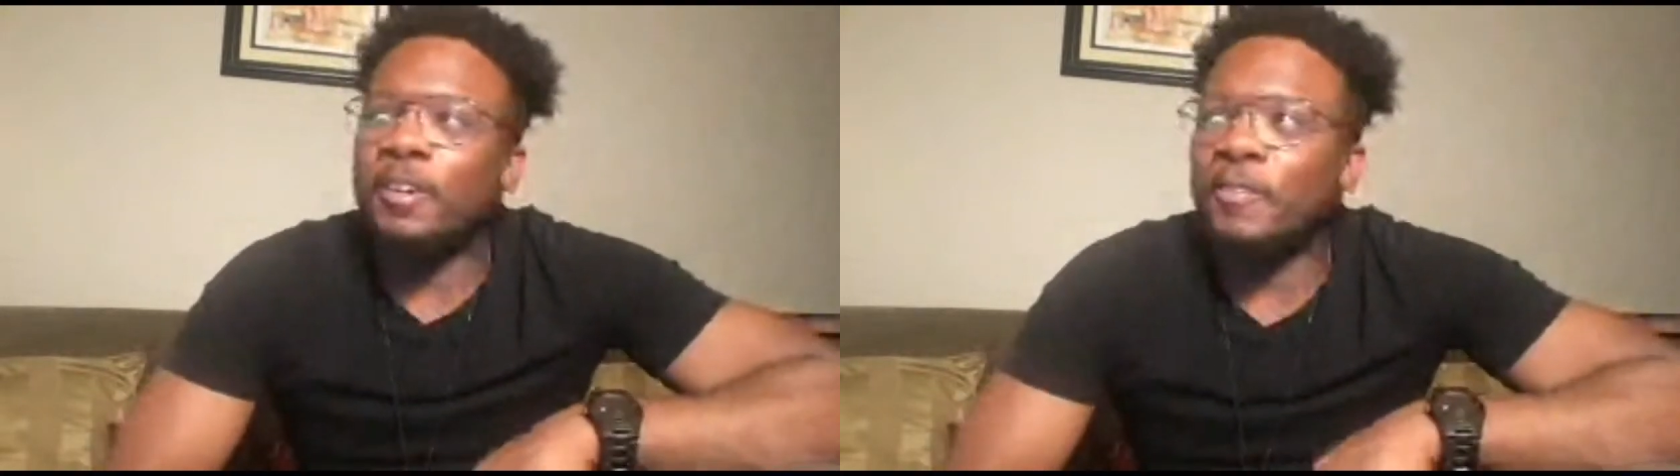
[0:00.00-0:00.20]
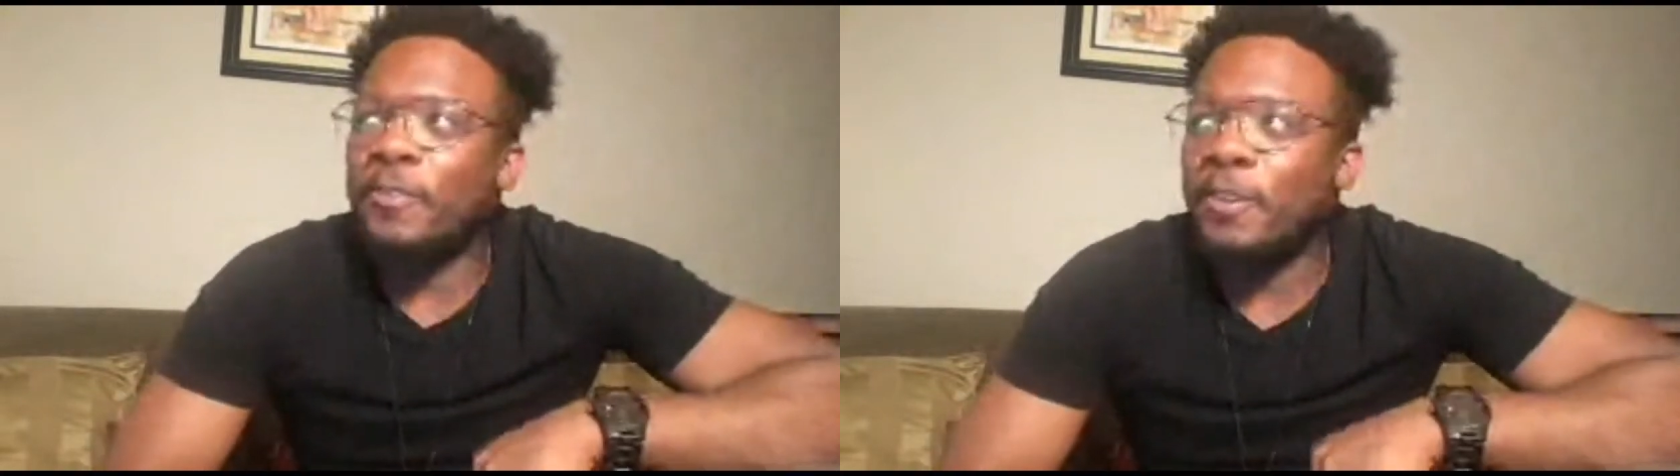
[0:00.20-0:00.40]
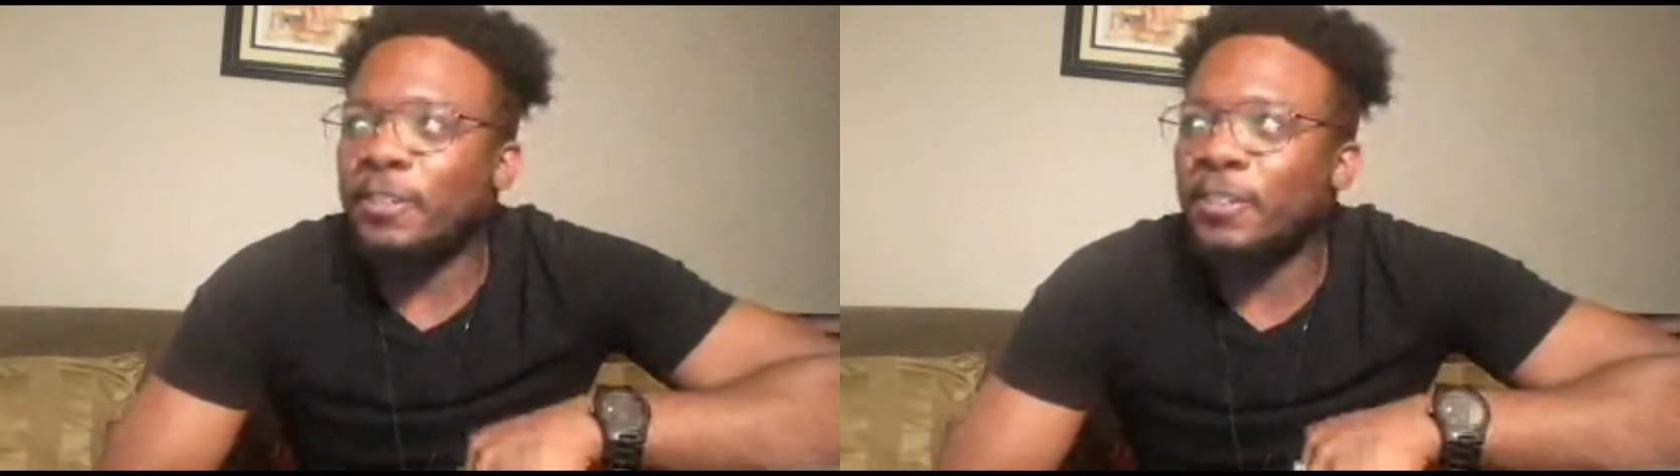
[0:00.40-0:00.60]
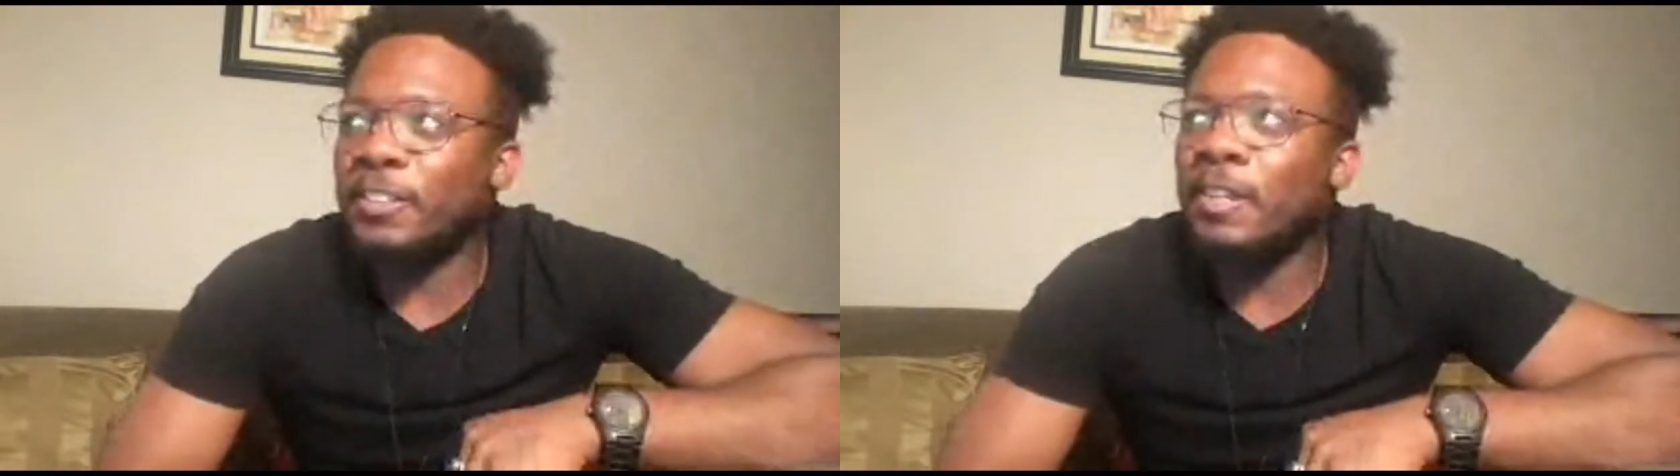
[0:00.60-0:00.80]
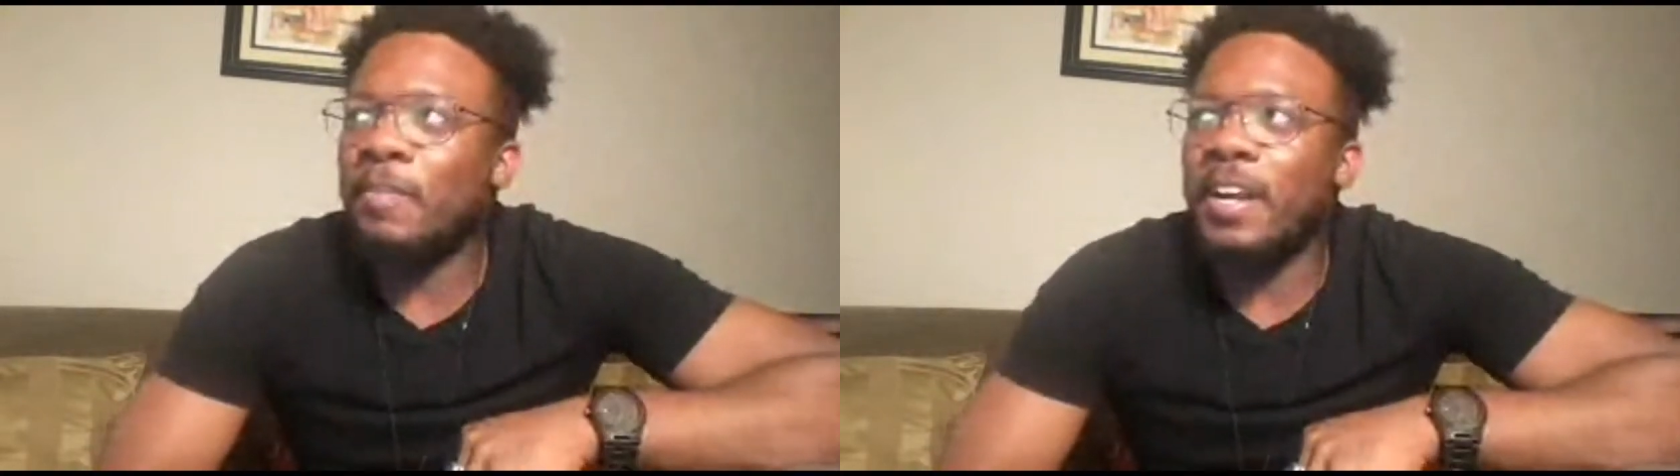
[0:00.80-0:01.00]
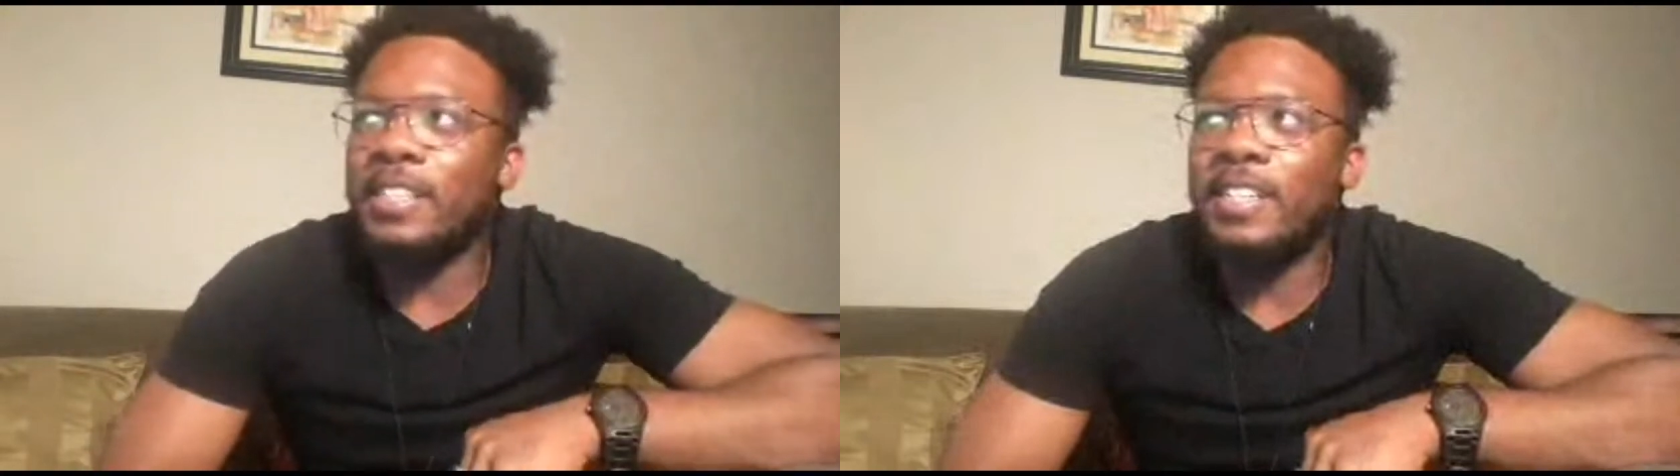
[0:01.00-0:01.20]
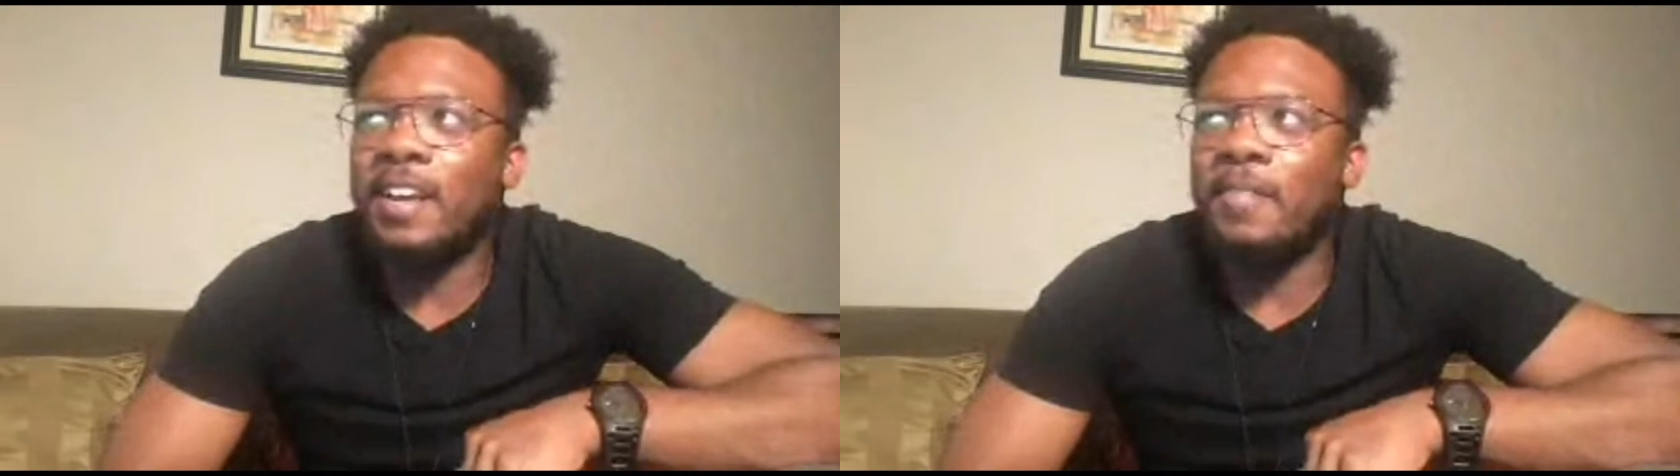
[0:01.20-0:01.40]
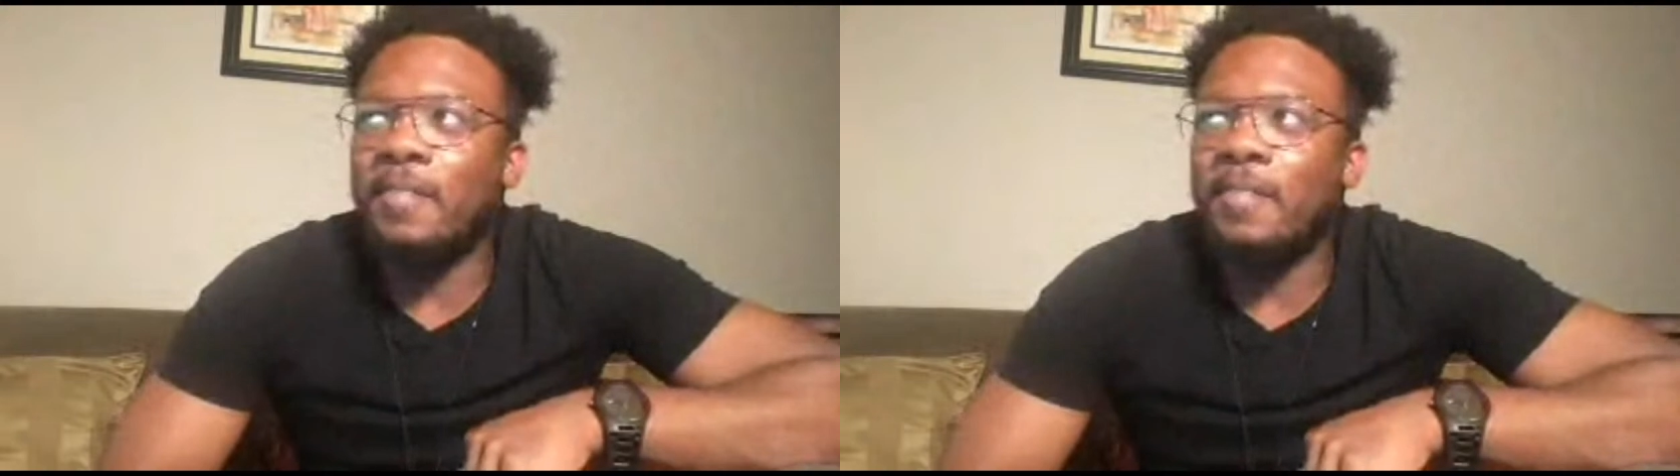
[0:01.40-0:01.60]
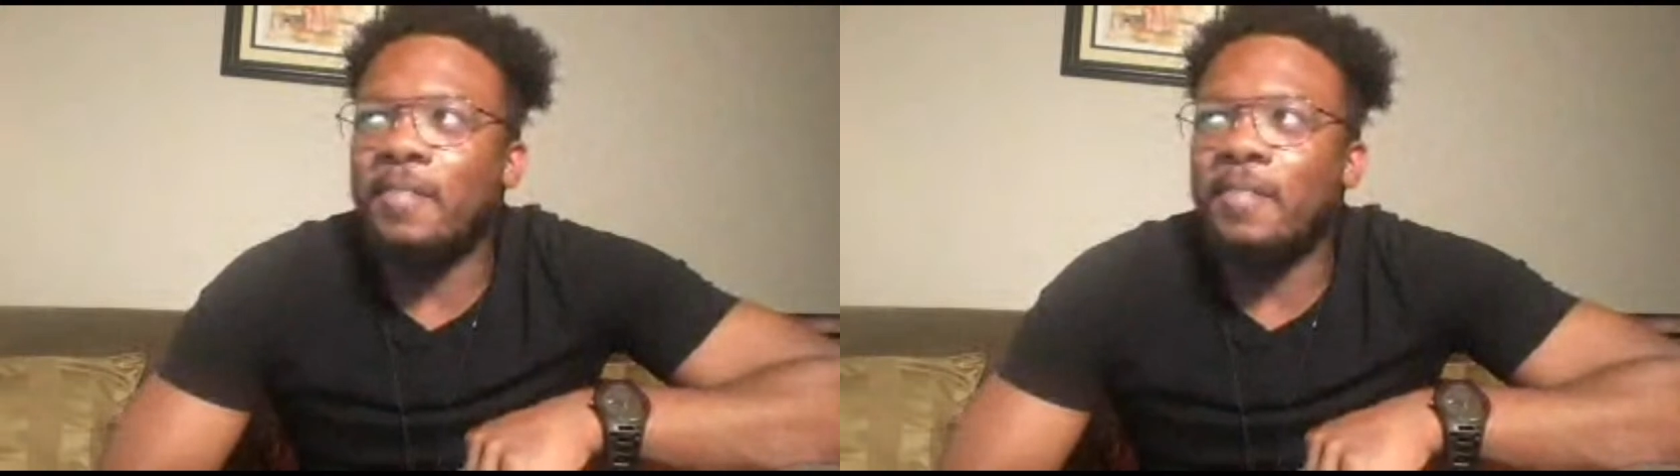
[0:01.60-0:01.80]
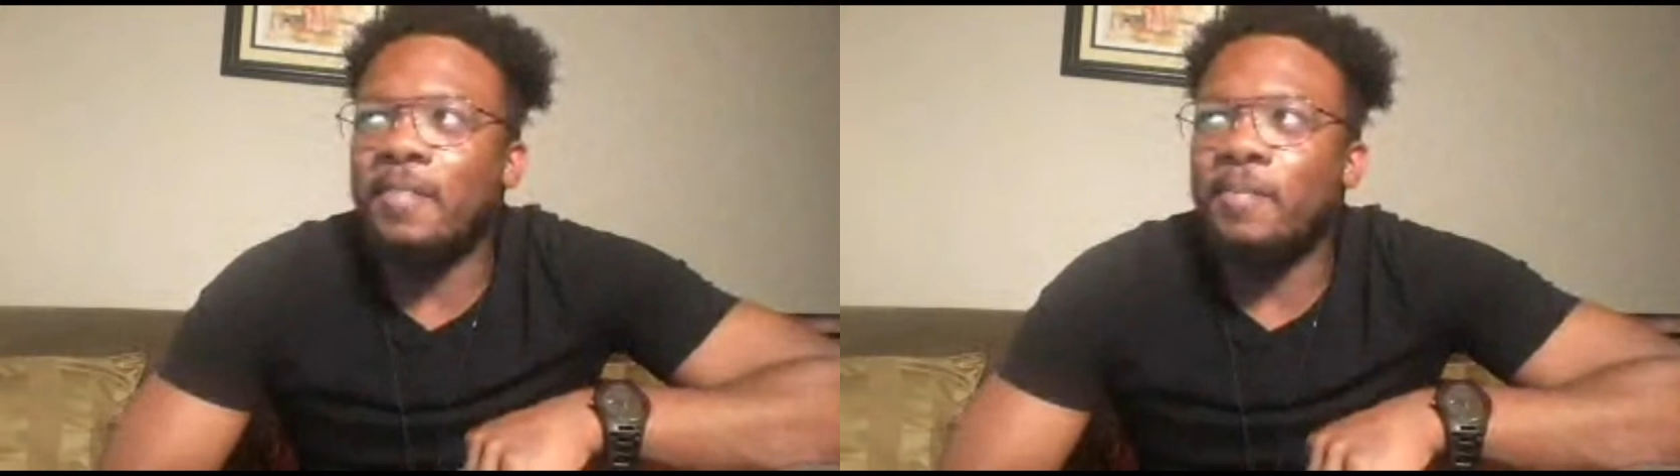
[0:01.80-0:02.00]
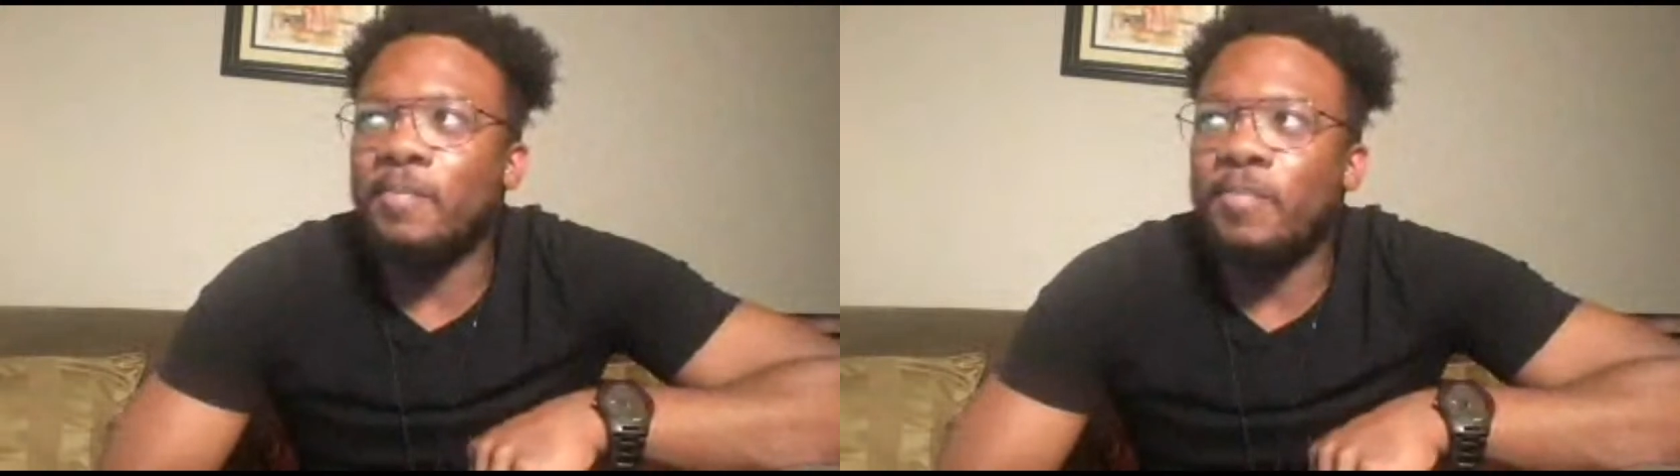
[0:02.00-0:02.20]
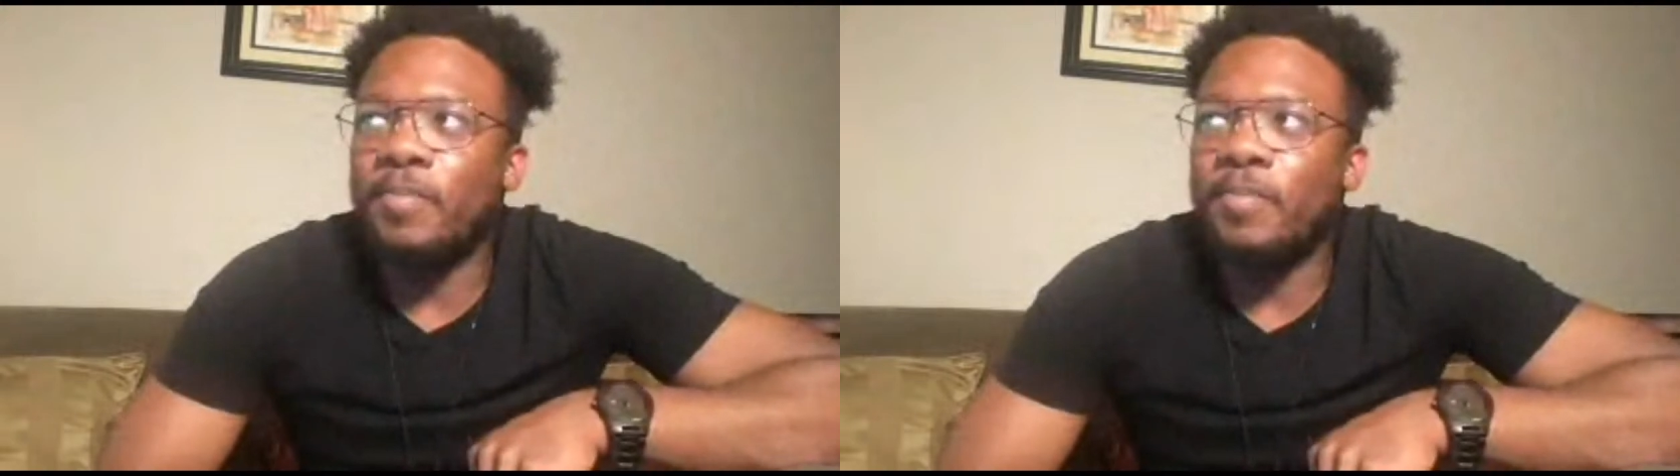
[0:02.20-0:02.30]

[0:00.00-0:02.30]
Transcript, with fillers: So somebody's not, not